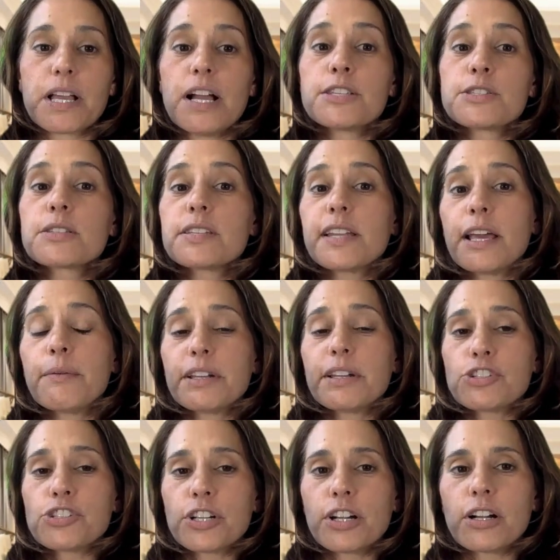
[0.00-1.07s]
So today I'm going
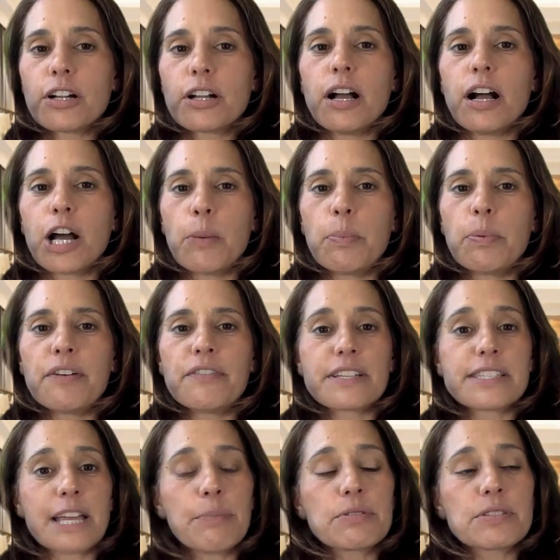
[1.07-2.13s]
to share a couple of
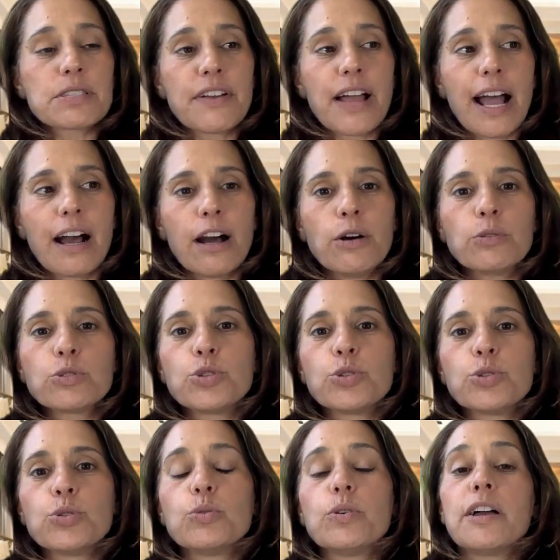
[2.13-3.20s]
examples of how
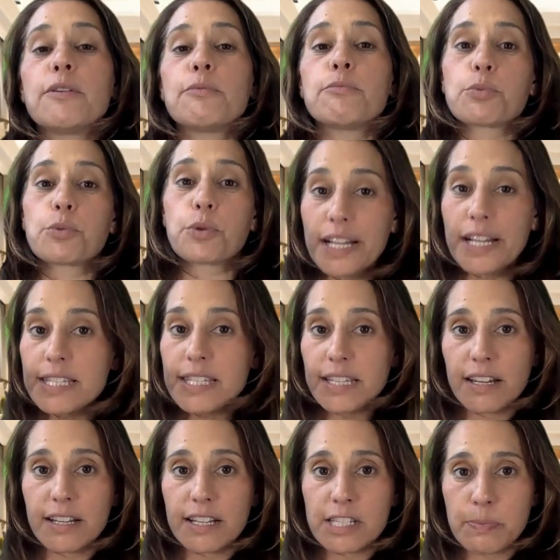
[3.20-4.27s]
to embrace
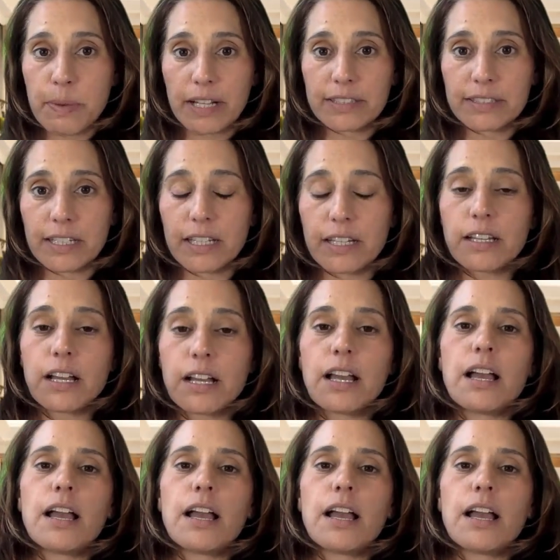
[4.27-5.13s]
the unexpected